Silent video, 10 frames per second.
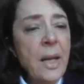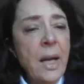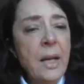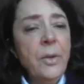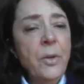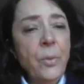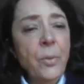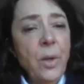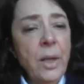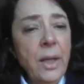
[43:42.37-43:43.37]
and the other
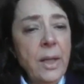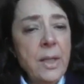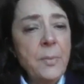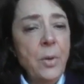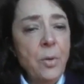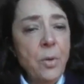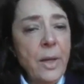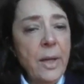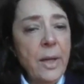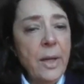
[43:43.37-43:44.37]
one is
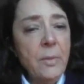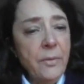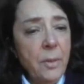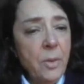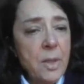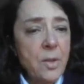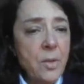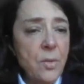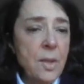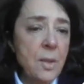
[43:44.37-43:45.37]
pleuroparenchymal
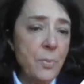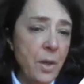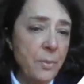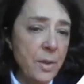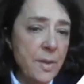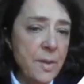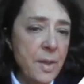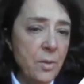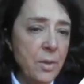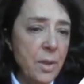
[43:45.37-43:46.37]
fibroblastosis, primary and
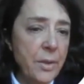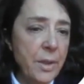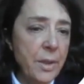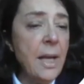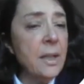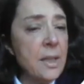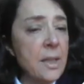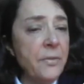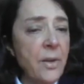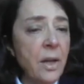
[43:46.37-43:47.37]
secondary.
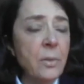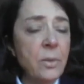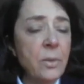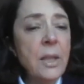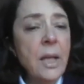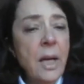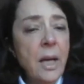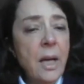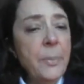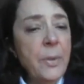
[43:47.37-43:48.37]
Unclassifiable
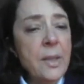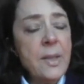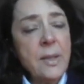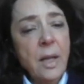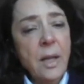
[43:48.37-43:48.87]
IPs